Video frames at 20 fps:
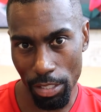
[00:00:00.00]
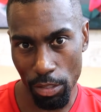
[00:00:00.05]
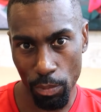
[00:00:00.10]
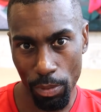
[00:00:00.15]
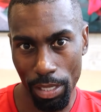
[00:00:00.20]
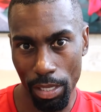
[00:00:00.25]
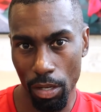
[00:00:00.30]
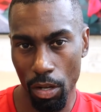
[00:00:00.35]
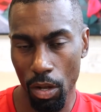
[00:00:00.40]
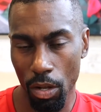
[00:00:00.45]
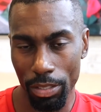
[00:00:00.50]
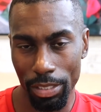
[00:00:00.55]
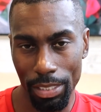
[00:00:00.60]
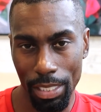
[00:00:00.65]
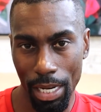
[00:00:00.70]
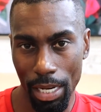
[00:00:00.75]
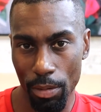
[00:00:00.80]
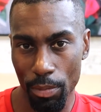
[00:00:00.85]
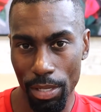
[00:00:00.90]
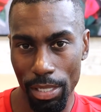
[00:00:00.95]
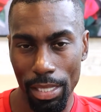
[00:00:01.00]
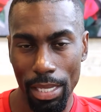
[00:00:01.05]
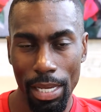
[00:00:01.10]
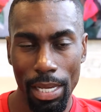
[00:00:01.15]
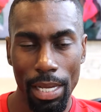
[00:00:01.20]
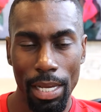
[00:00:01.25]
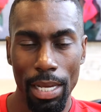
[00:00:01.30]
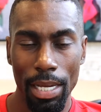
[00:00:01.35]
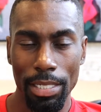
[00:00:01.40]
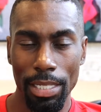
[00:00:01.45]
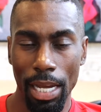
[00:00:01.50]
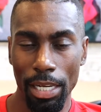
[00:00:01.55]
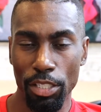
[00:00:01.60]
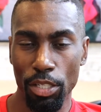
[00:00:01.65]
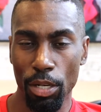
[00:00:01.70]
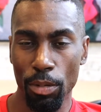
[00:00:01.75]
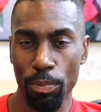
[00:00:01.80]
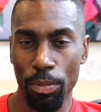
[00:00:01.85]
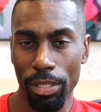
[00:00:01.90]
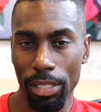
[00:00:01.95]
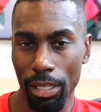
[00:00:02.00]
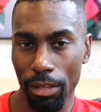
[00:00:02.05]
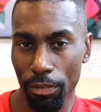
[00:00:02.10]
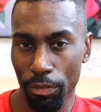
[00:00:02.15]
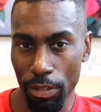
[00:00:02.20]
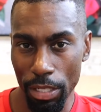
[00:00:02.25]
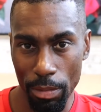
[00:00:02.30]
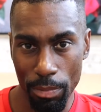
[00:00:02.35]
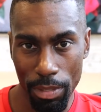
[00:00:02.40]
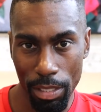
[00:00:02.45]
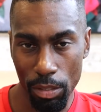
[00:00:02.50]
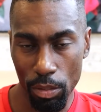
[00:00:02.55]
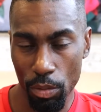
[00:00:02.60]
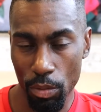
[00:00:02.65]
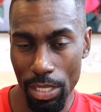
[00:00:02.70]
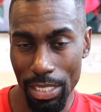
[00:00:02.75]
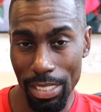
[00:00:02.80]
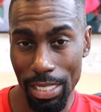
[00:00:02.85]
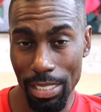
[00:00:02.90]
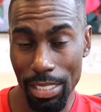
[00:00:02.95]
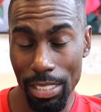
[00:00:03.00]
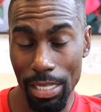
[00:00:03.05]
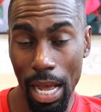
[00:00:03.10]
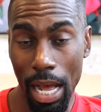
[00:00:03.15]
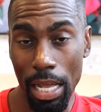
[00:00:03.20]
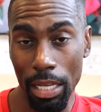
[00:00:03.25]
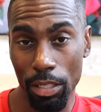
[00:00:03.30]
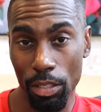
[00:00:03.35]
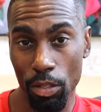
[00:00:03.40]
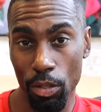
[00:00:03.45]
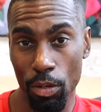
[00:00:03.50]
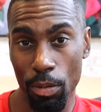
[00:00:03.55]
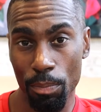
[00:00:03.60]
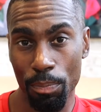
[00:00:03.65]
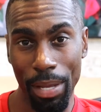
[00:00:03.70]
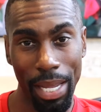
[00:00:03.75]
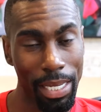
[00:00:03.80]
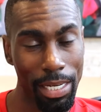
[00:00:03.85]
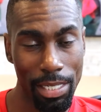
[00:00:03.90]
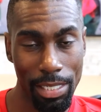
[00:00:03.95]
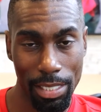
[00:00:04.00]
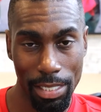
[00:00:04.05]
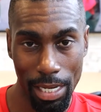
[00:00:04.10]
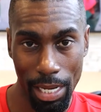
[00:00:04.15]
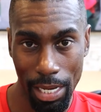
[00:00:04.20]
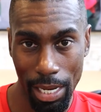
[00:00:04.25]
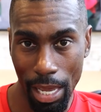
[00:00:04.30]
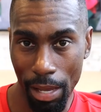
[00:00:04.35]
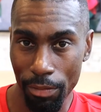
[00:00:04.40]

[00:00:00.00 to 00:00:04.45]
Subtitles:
So we had a call today with Dr. Brittany Friedman, who is a scholar on pay to stay.